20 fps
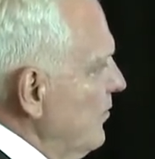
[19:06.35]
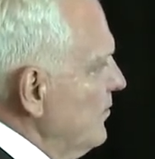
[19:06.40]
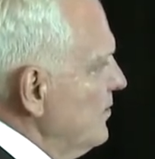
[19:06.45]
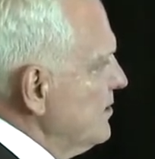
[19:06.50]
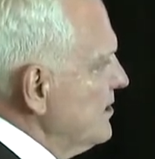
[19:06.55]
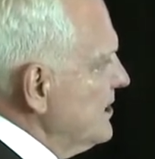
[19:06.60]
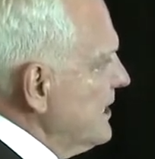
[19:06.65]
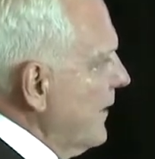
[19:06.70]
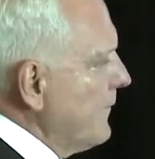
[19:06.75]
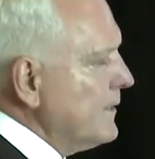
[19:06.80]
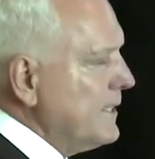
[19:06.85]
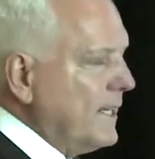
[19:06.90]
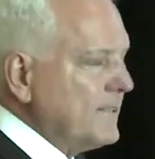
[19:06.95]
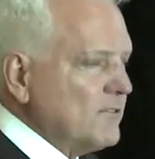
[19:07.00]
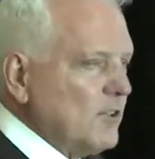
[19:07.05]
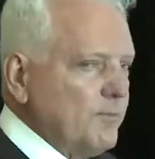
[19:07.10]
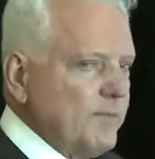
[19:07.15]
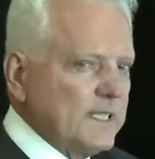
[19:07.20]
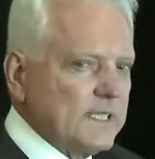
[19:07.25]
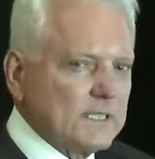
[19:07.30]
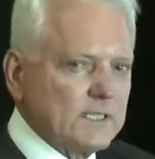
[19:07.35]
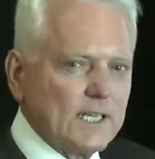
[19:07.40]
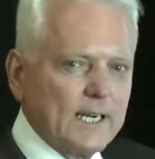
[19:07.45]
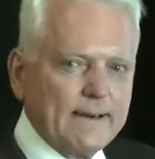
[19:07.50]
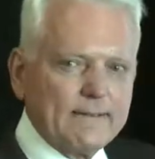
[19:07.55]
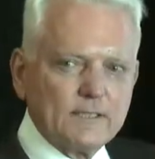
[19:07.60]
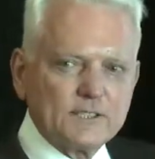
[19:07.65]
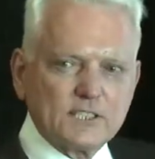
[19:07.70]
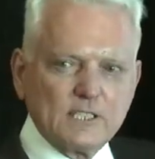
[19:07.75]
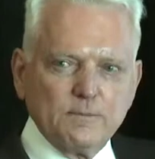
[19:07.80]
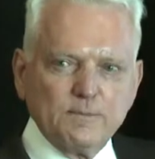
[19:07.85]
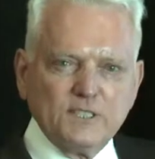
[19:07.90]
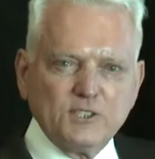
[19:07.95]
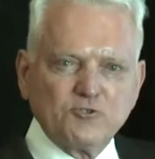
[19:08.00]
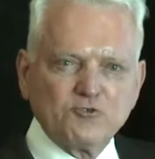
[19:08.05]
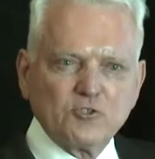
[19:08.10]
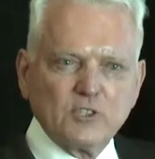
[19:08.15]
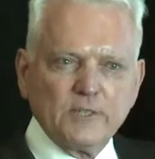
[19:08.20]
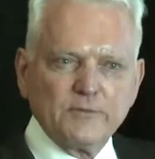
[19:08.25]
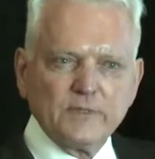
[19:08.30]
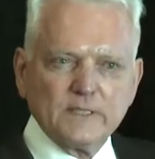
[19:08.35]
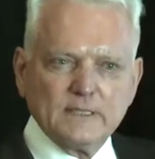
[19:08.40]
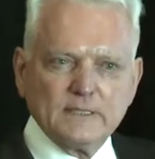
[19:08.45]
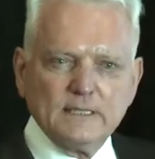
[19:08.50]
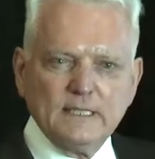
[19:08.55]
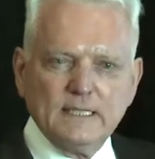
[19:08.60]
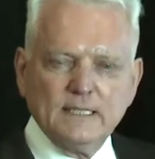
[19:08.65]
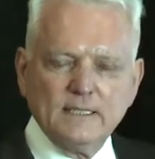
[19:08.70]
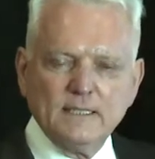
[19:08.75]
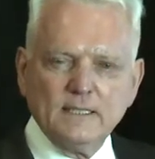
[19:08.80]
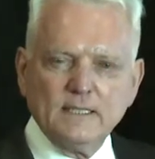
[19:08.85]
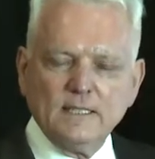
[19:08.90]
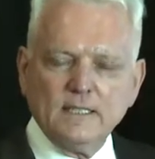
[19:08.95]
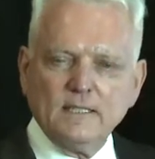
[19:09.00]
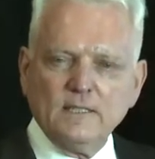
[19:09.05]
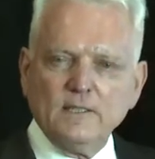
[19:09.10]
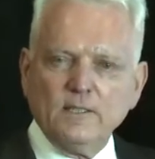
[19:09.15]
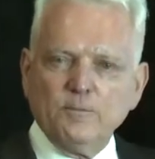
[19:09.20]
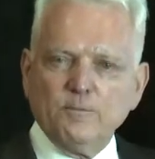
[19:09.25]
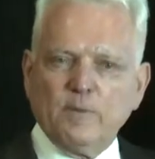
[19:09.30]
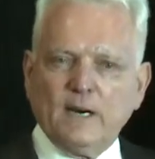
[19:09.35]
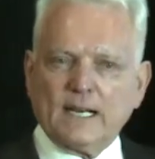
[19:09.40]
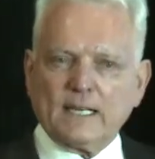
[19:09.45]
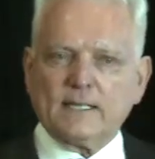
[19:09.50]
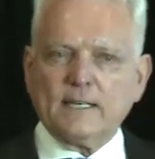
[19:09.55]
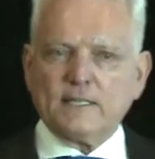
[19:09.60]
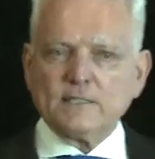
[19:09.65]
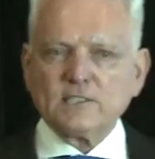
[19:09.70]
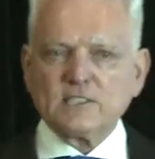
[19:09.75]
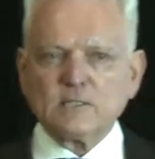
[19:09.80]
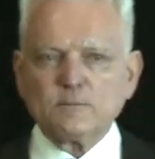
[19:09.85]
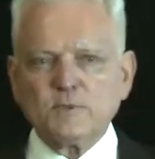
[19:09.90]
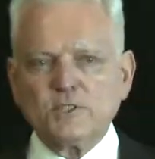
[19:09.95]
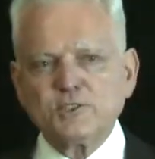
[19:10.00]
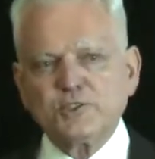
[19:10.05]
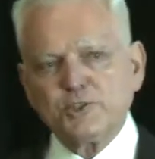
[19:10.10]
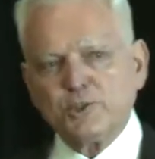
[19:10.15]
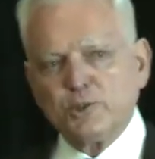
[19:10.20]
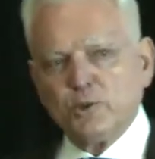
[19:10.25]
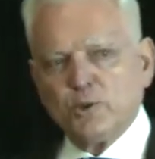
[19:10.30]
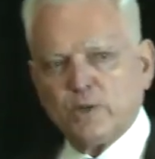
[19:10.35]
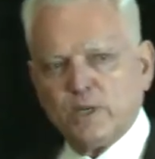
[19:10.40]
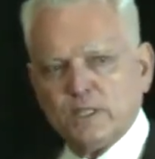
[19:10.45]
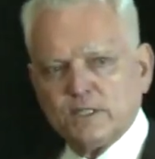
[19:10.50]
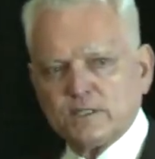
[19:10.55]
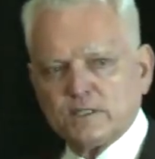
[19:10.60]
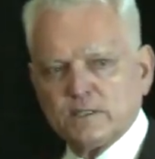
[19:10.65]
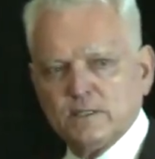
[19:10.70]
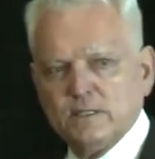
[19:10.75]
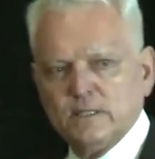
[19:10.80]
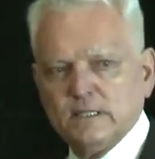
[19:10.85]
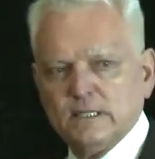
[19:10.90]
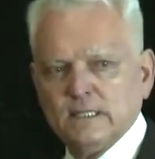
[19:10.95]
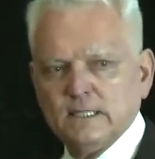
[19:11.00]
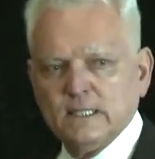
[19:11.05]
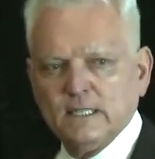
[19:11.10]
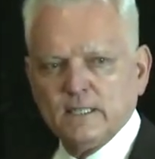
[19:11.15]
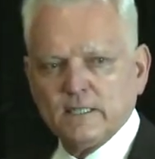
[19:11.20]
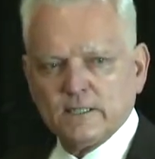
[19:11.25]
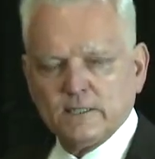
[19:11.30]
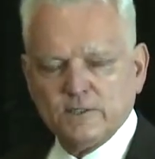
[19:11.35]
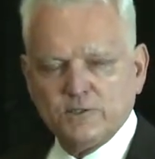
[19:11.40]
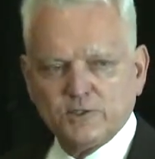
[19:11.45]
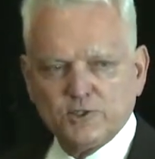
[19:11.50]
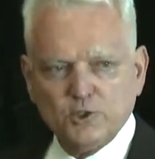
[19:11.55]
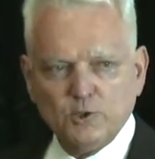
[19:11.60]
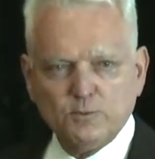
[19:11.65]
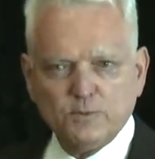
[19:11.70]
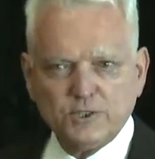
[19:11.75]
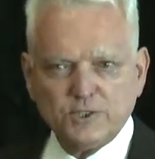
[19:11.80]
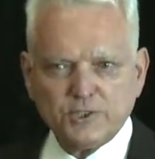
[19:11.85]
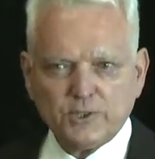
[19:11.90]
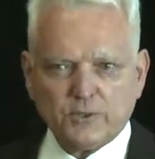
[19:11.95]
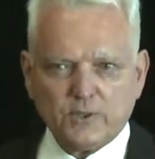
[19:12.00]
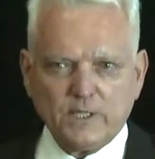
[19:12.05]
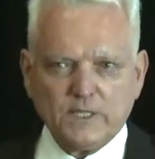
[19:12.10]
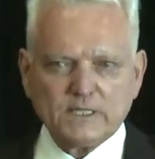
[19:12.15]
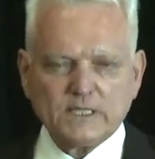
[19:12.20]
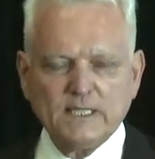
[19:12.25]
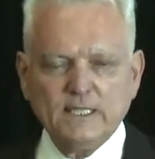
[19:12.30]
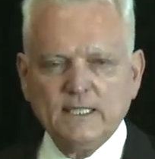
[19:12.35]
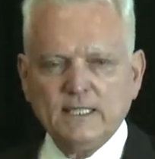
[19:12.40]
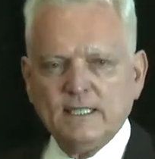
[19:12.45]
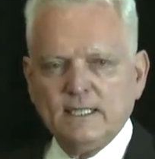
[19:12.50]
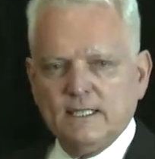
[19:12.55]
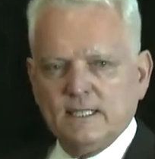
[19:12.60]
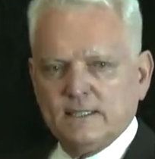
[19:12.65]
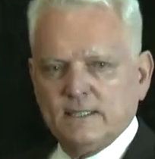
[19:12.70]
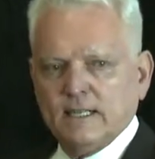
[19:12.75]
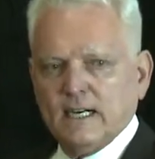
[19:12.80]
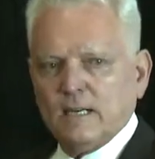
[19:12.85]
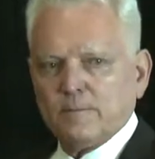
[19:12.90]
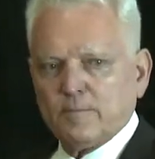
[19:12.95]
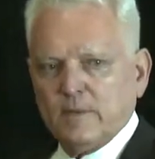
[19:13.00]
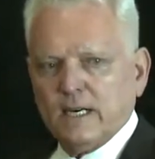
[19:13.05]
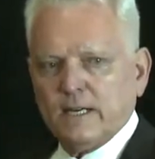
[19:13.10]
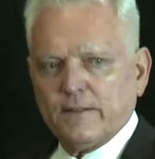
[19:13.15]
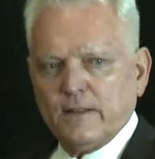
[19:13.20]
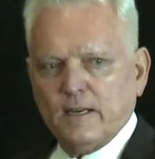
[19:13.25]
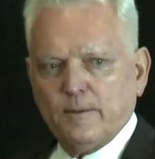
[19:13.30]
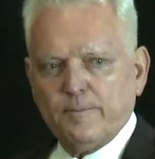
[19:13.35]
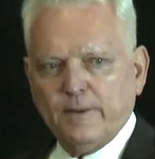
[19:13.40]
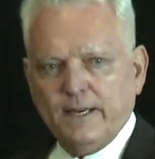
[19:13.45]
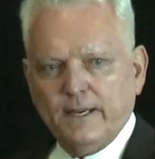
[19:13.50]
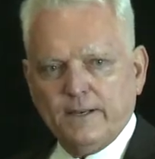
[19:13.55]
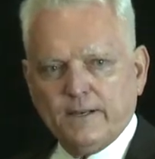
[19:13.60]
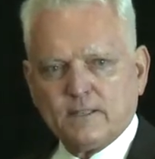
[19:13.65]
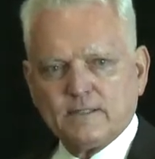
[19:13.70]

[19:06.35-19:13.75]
$700 billion can be driven by customer choice, consumer choice, not by their payer